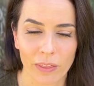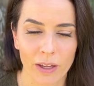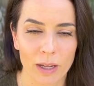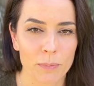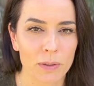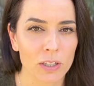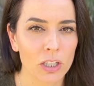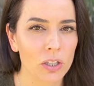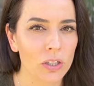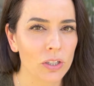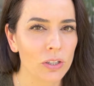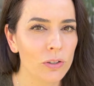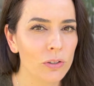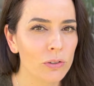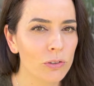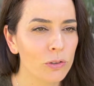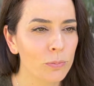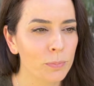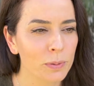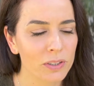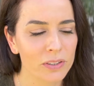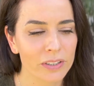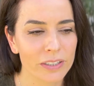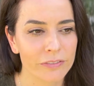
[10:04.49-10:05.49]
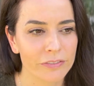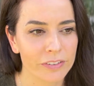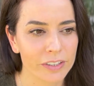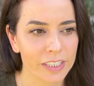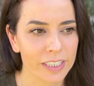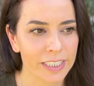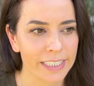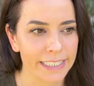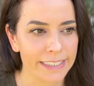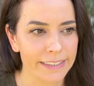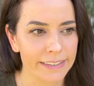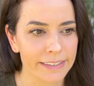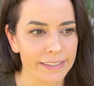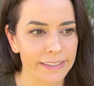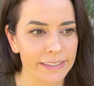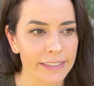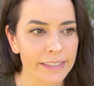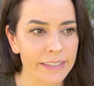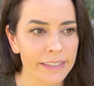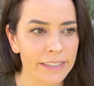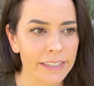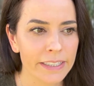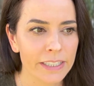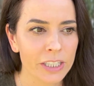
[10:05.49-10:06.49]
I'm a huge believer in
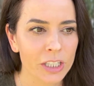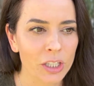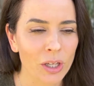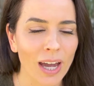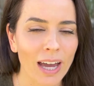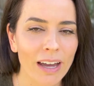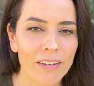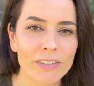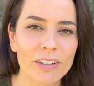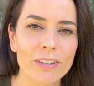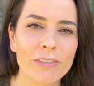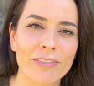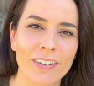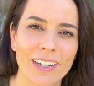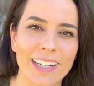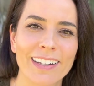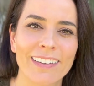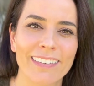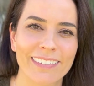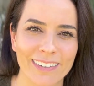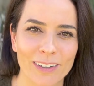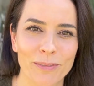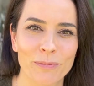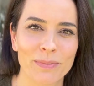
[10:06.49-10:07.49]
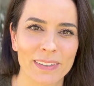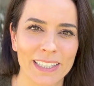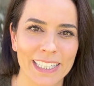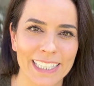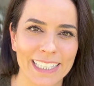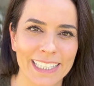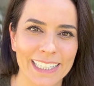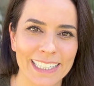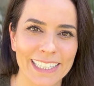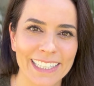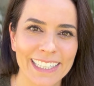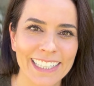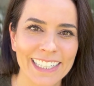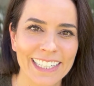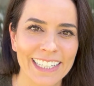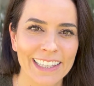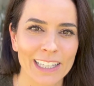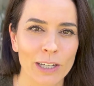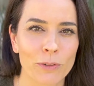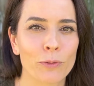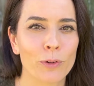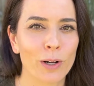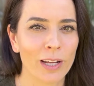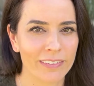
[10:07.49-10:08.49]
you have to find something
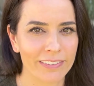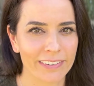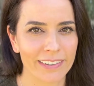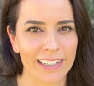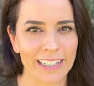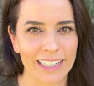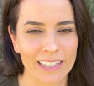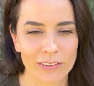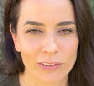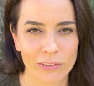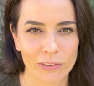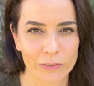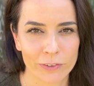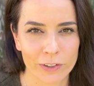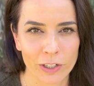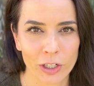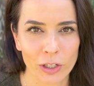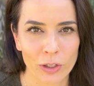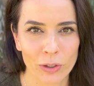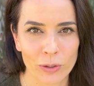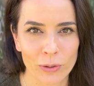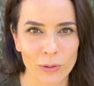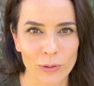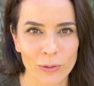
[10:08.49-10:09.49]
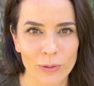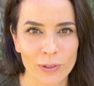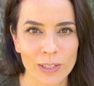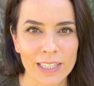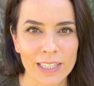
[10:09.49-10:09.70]
that resonates for you,